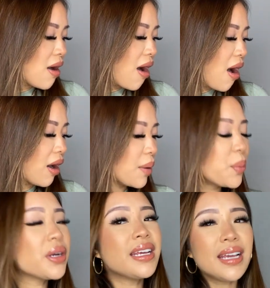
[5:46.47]
are
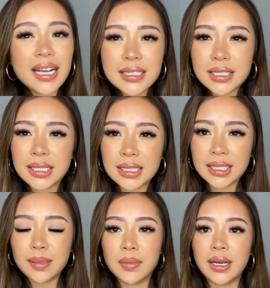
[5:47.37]
pretty easy to
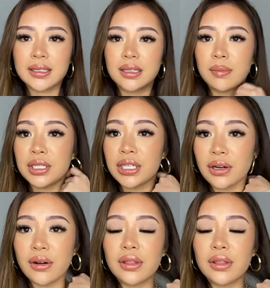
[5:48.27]
clean because the material,